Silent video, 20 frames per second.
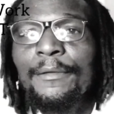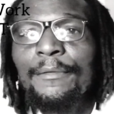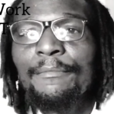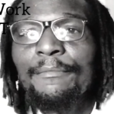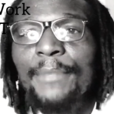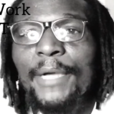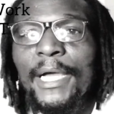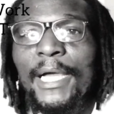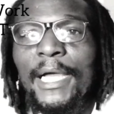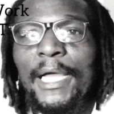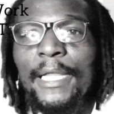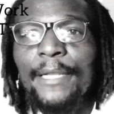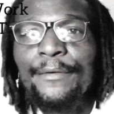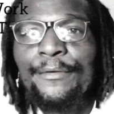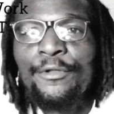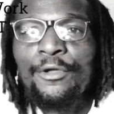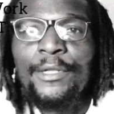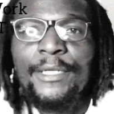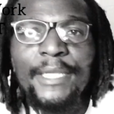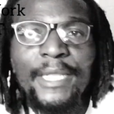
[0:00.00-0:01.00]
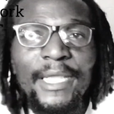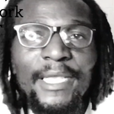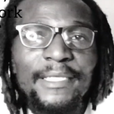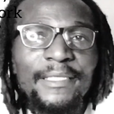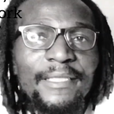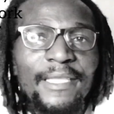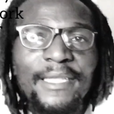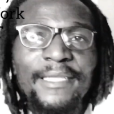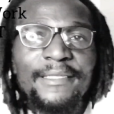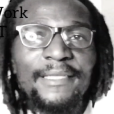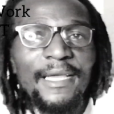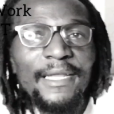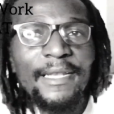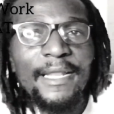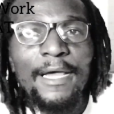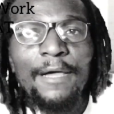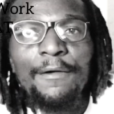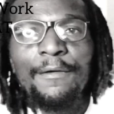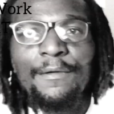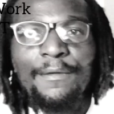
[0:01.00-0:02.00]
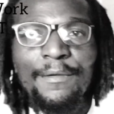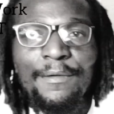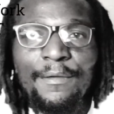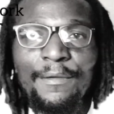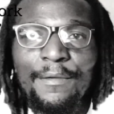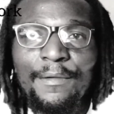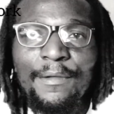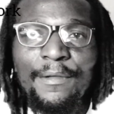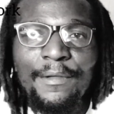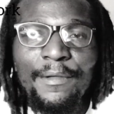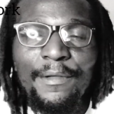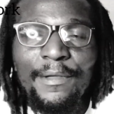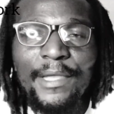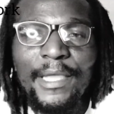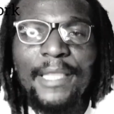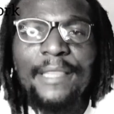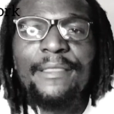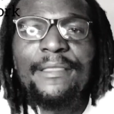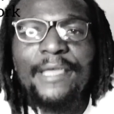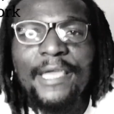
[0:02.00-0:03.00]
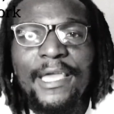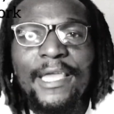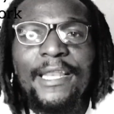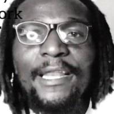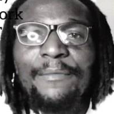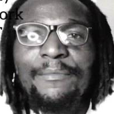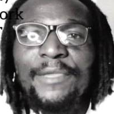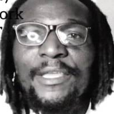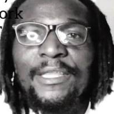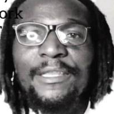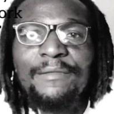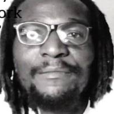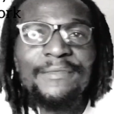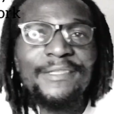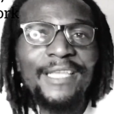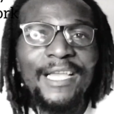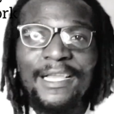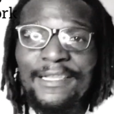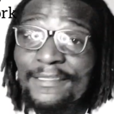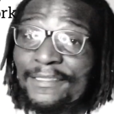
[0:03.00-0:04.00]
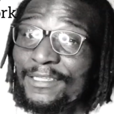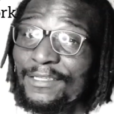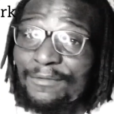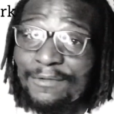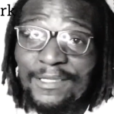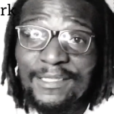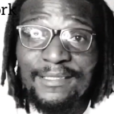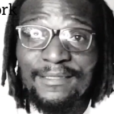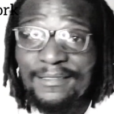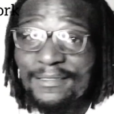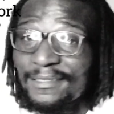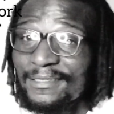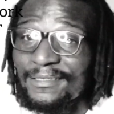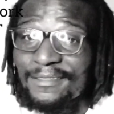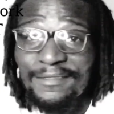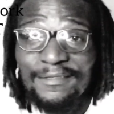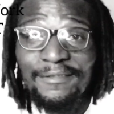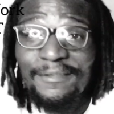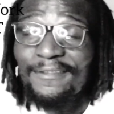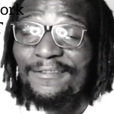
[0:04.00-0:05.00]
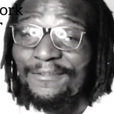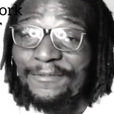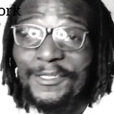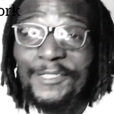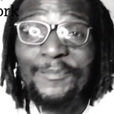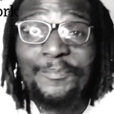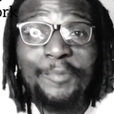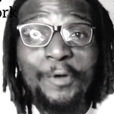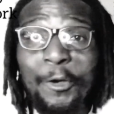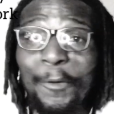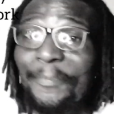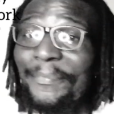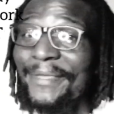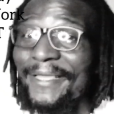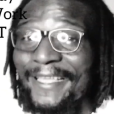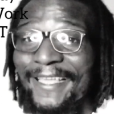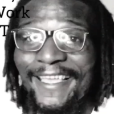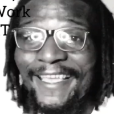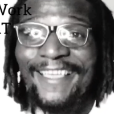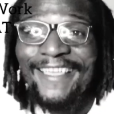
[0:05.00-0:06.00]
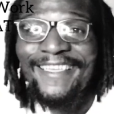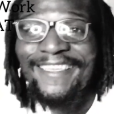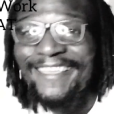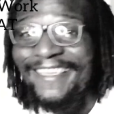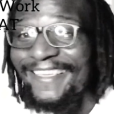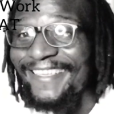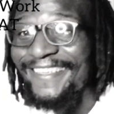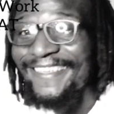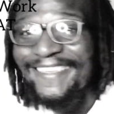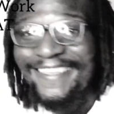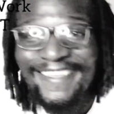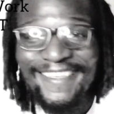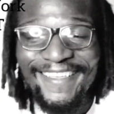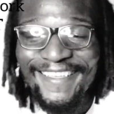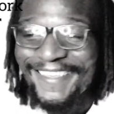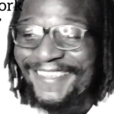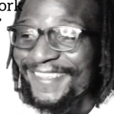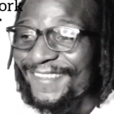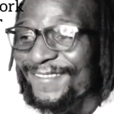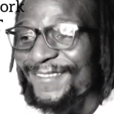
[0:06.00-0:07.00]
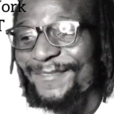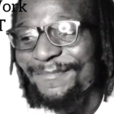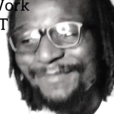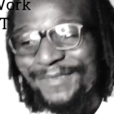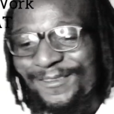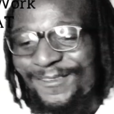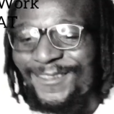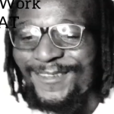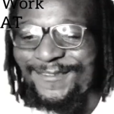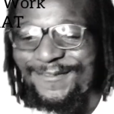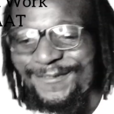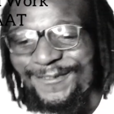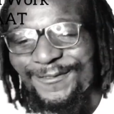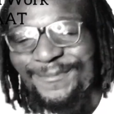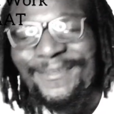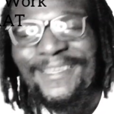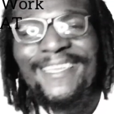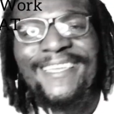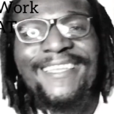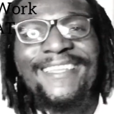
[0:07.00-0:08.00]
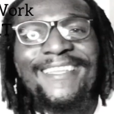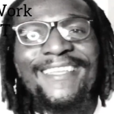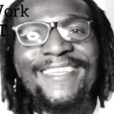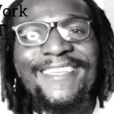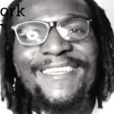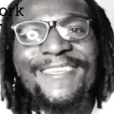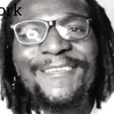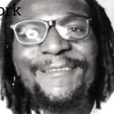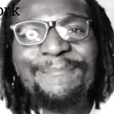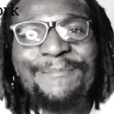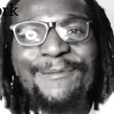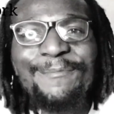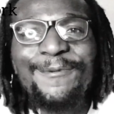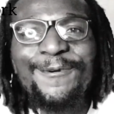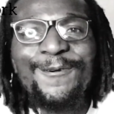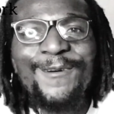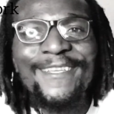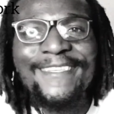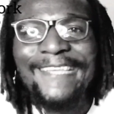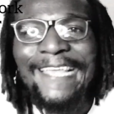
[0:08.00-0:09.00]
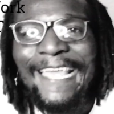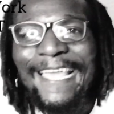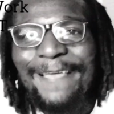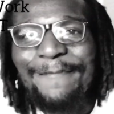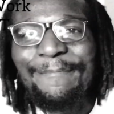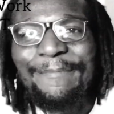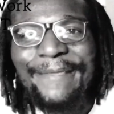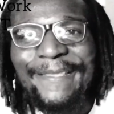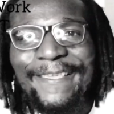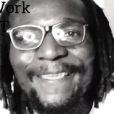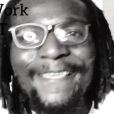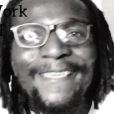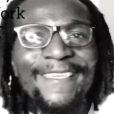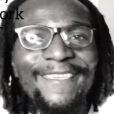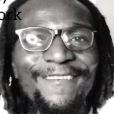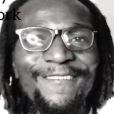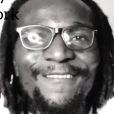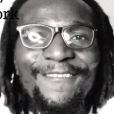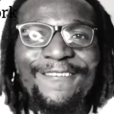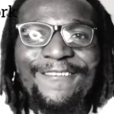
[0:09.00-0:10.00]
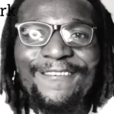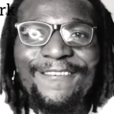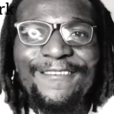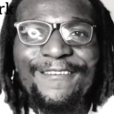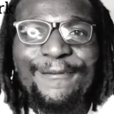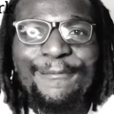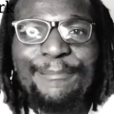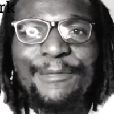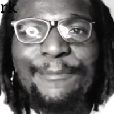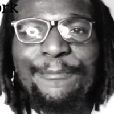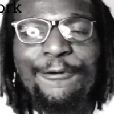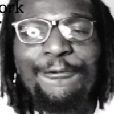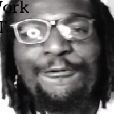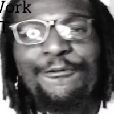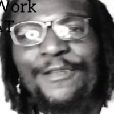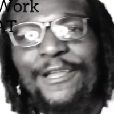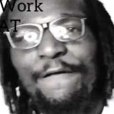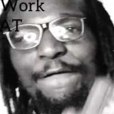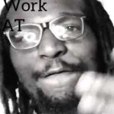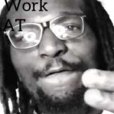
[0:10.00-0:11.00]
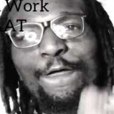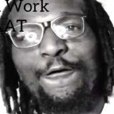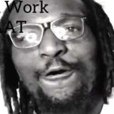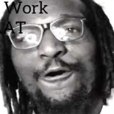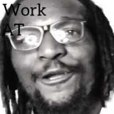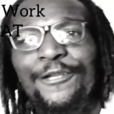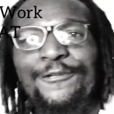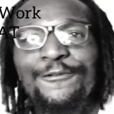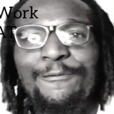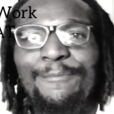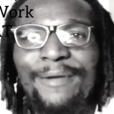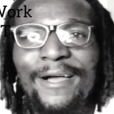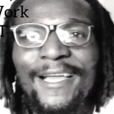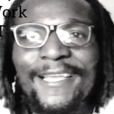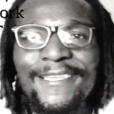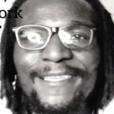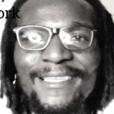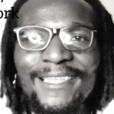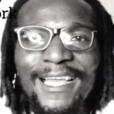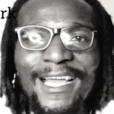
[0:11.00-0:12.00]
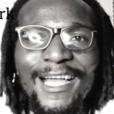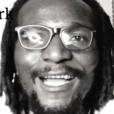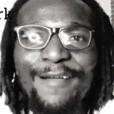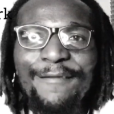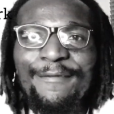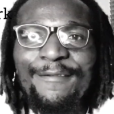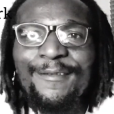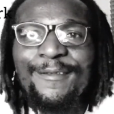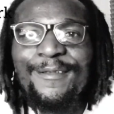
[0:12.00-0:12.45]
but not as things are now. And then, I mean, Mzansi was popping. It's beautiful, man. People was happy, you know. People could afford to buy stuff,